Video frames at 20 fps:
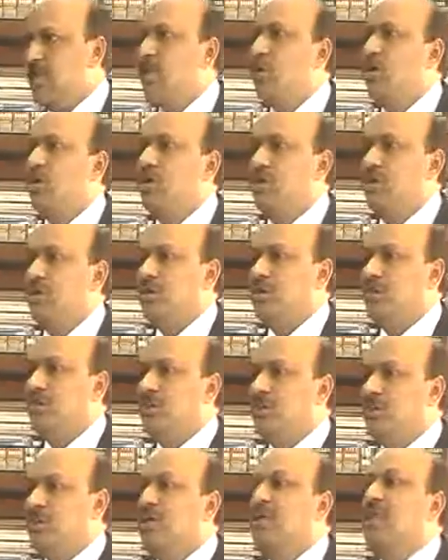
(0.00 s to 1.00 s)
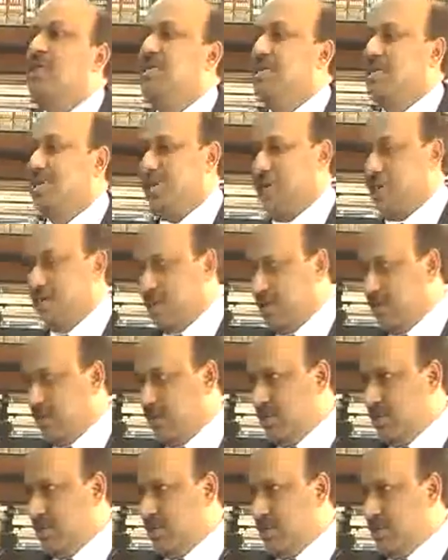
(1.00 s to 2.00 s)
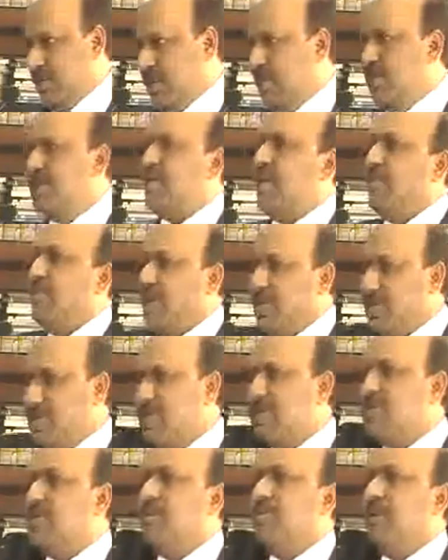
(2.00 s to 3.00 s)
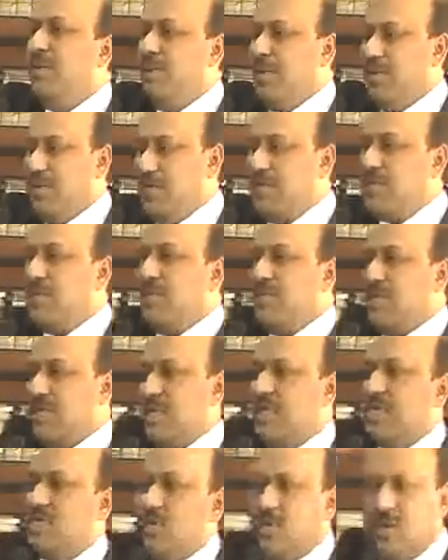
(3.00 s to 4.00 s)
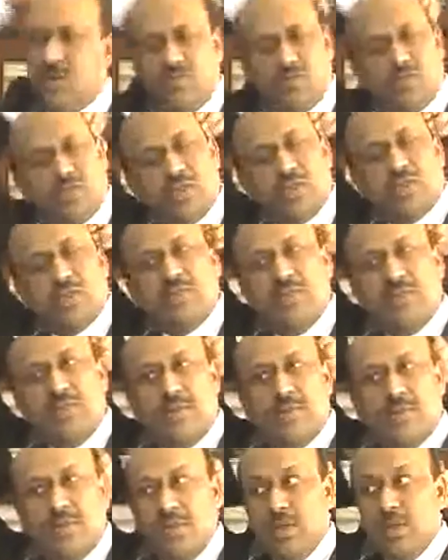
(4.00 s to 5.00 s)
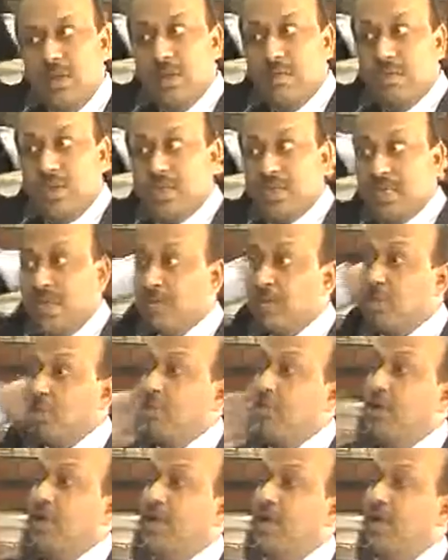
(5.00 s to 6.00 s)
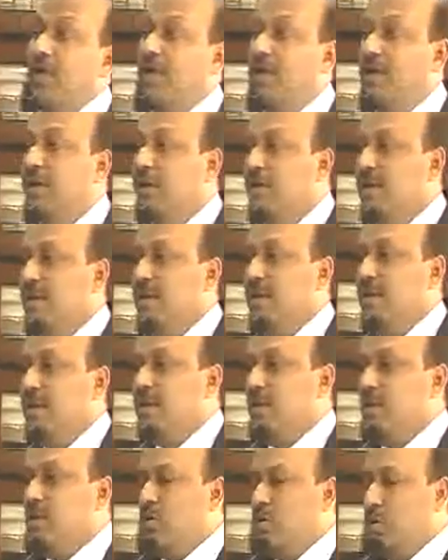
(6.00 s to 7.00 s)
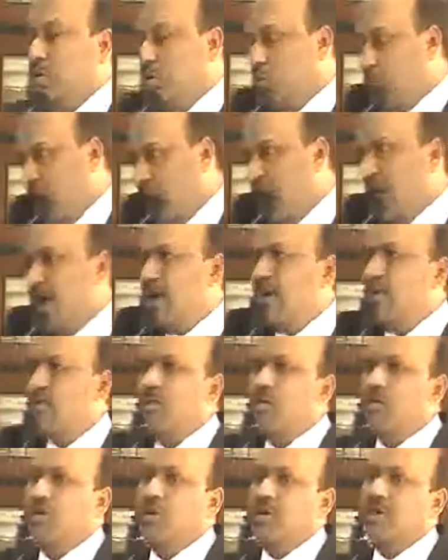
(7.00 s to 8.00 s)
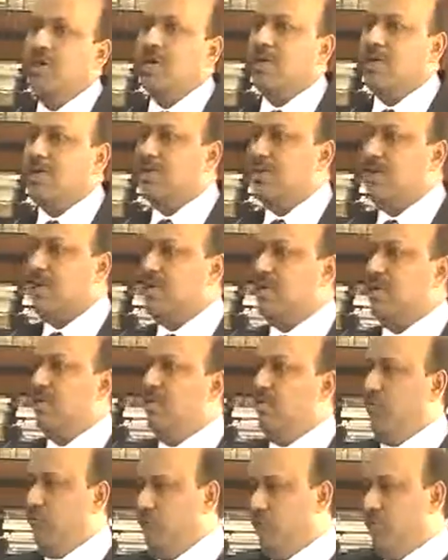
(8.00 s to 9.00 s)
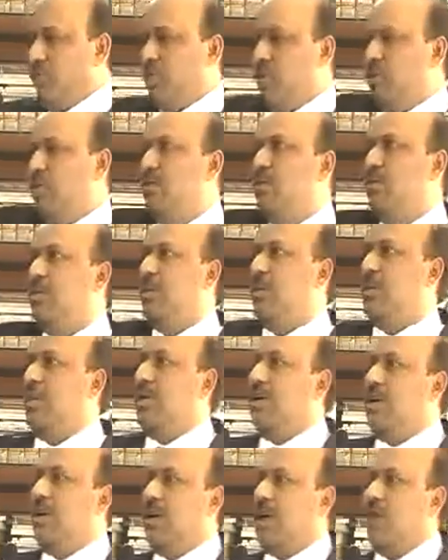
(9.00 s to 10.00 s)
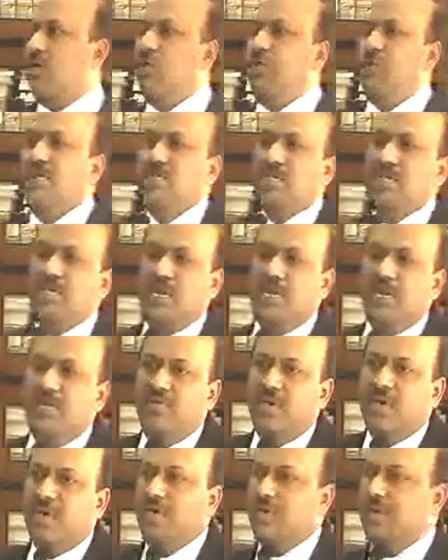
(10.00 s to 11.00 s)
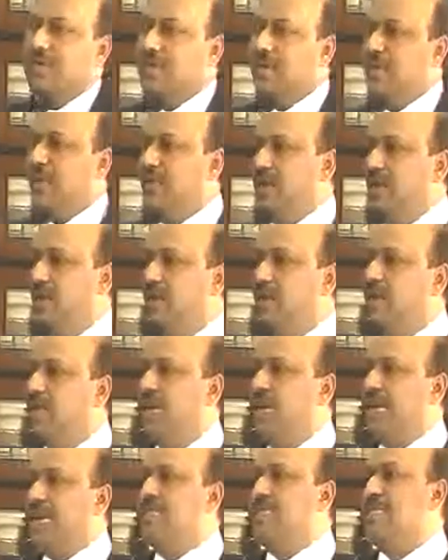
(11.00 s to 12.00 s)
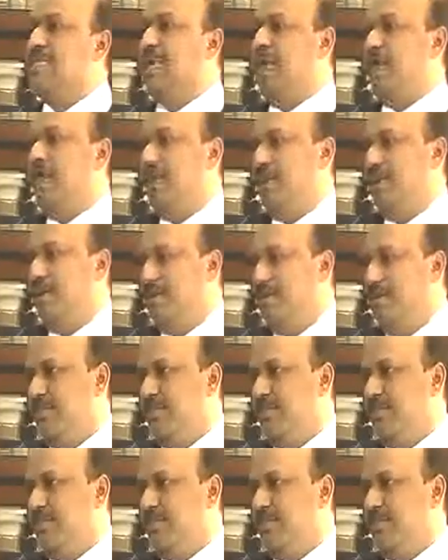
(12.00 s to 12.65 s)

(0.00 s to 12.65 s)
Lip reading: not registered. In some cases it may be registered, such sort of questions will come, but subsequently while undergoing the construction, before the occupancy certificate is given, cancelled,